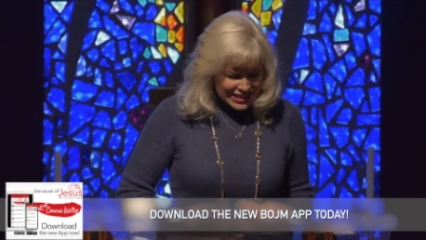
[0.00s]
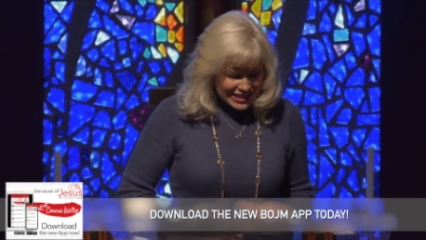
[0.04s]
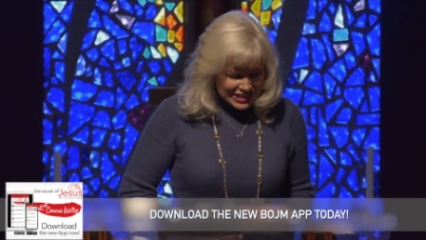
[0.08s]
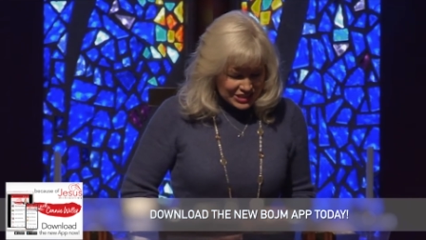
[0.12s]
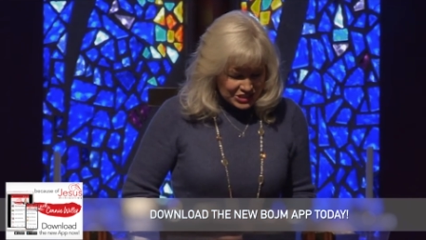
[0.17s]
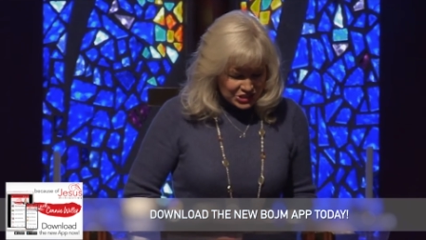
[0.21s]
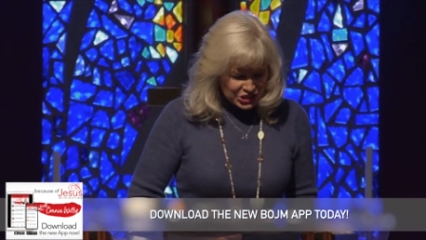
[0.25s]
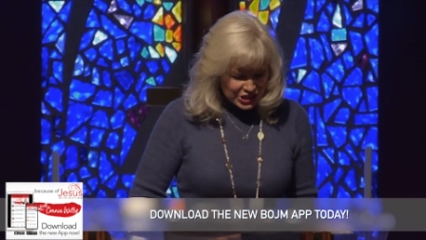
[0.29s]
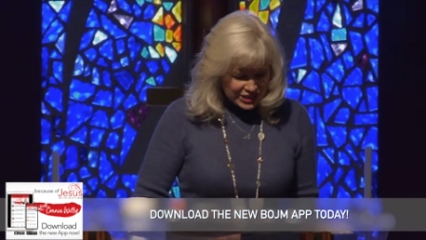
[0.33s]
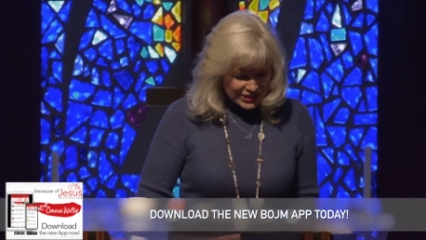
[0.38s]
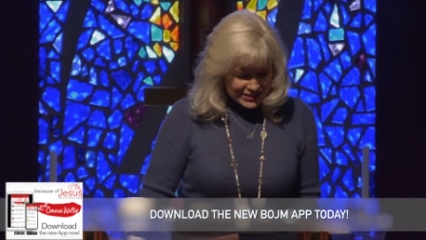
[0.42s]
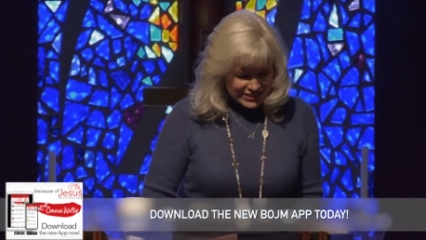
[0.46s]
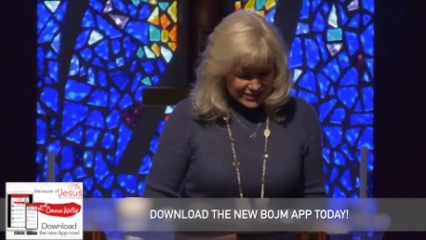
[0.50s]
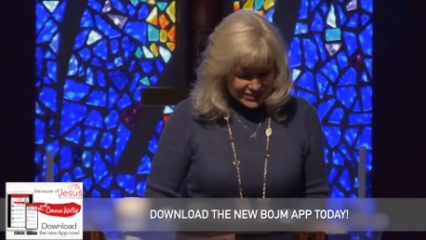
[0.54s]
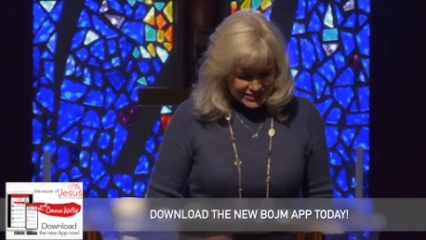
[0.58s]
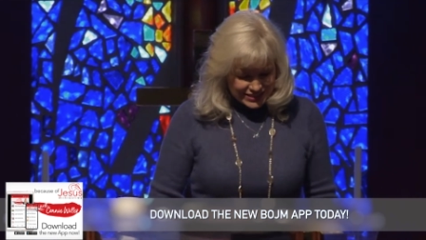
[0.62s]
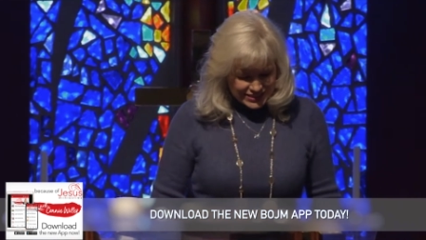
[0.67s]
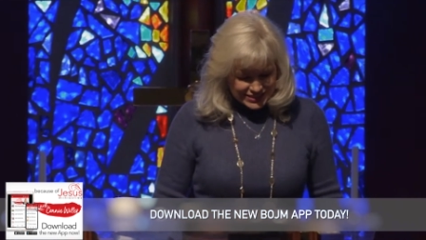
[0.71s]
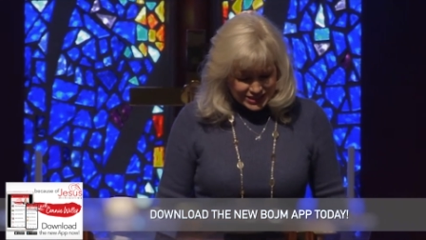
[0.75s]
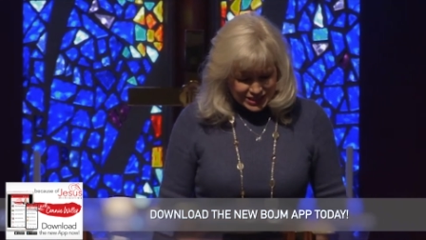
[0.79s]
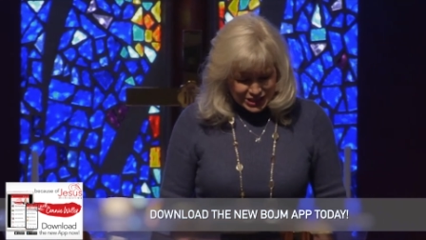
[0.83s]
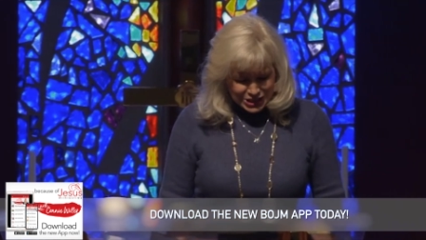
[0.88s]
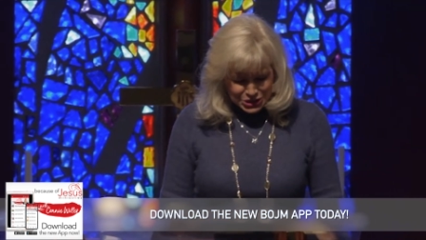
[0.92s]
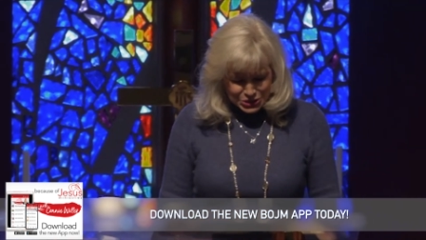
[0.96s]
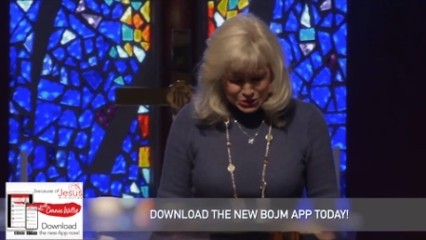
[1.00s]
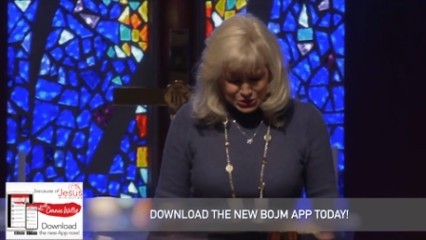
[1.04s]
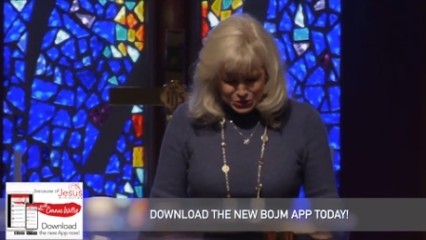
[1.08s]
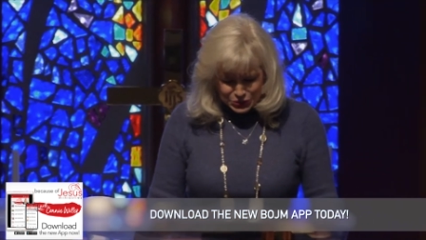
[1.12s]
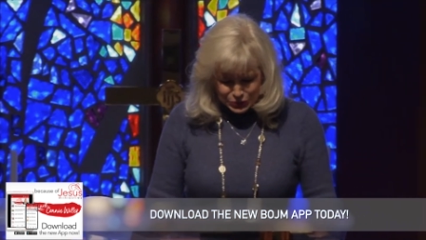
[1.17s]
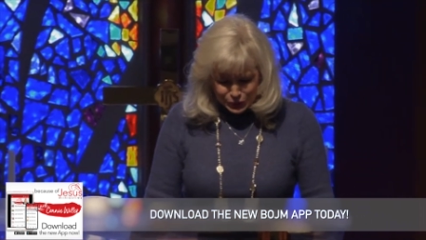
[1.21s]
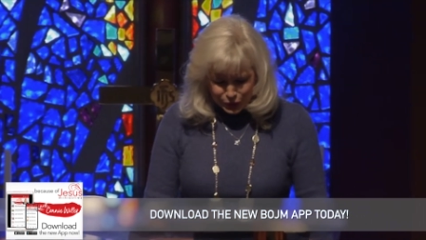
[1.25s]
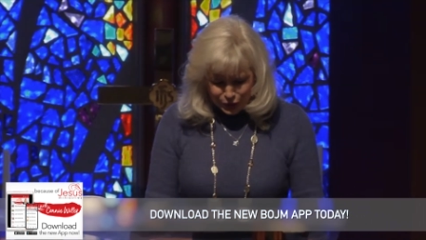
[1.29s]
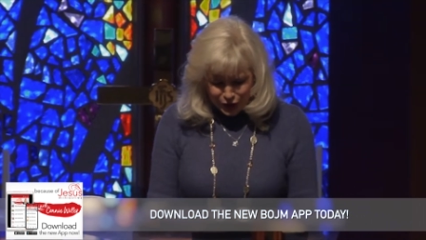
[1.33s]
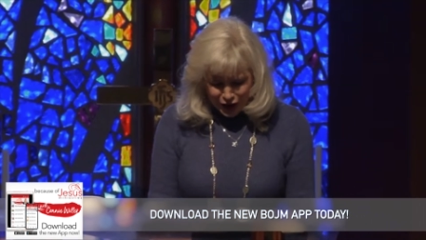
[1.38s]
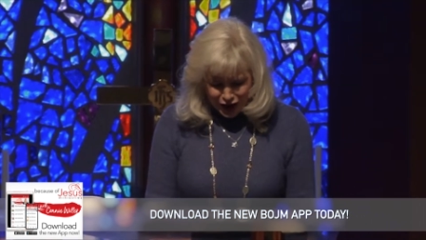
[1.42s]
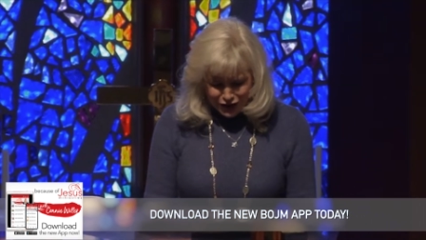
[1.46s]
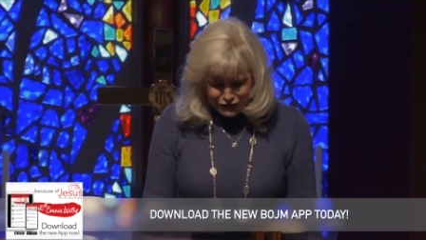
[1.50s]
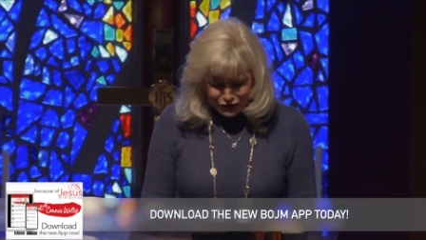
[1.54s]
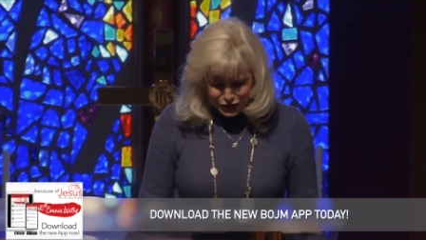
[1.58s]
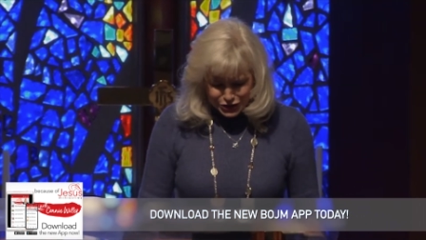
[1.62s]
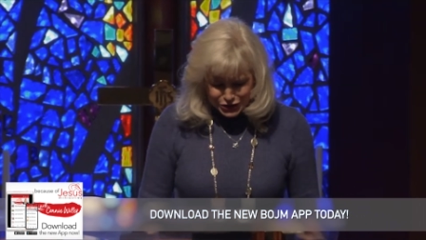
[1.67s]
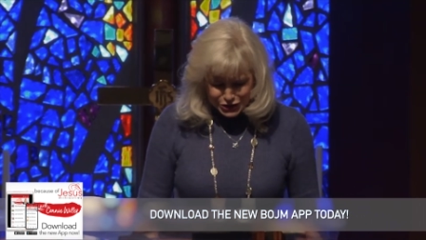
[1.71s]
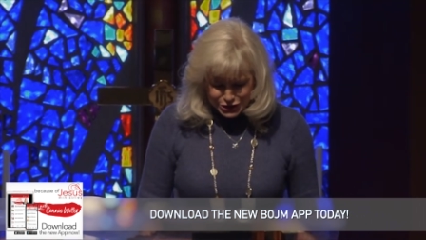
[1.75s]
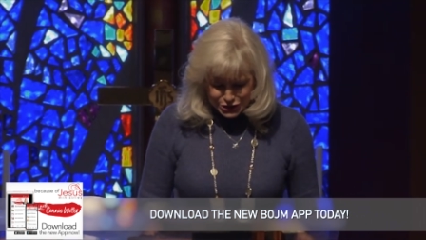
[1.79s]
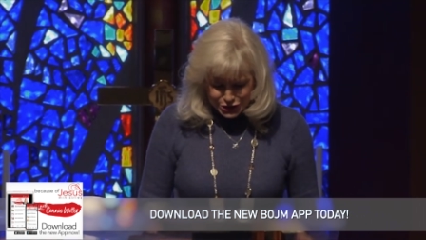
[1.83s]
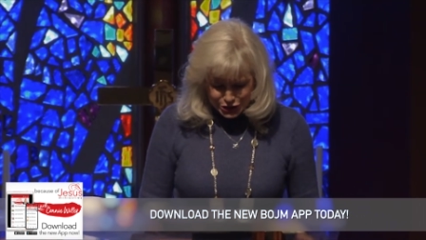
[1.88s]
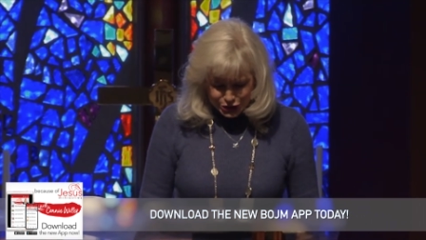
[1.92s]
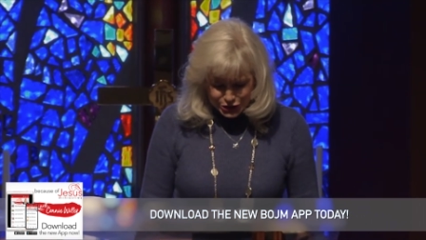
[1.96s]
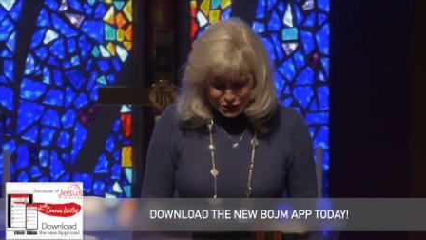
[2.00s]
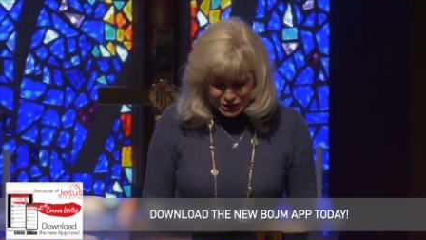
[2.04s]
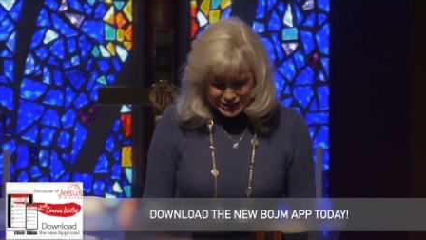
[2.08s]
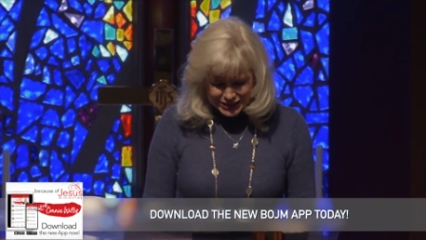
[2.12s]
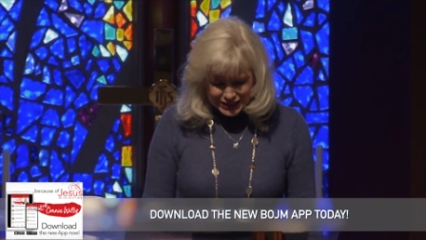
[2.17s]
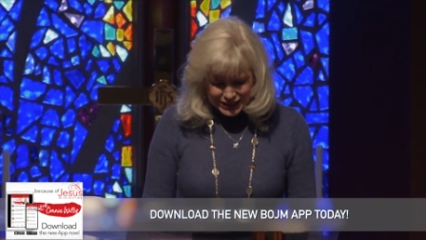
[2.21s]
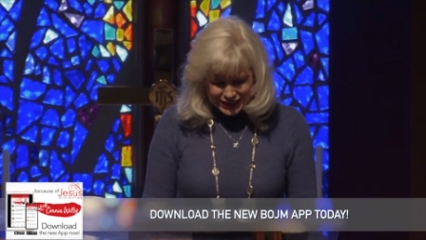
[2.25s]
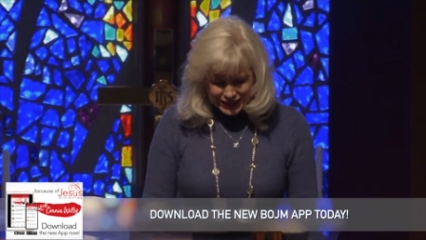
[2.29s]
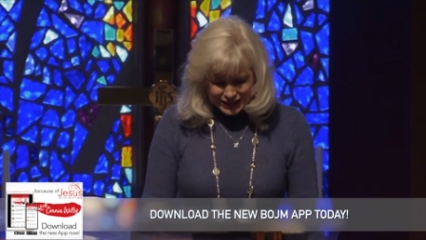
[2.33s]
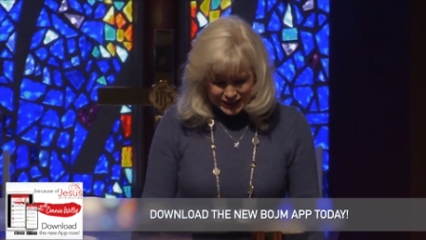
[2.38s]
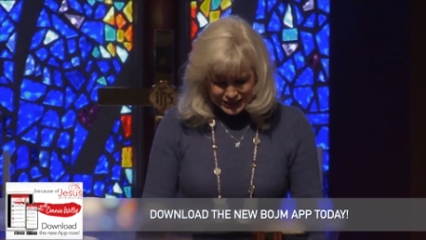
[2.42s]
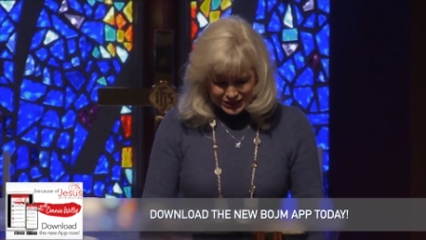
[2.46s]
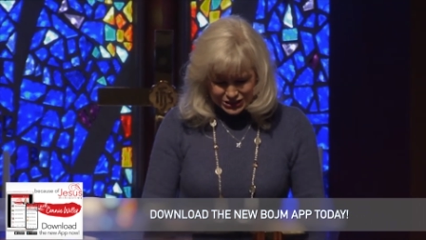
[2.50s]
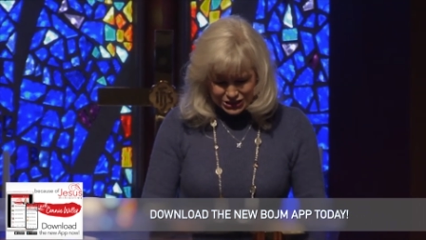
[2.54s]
Jesus continues to pray. Verse thirteen,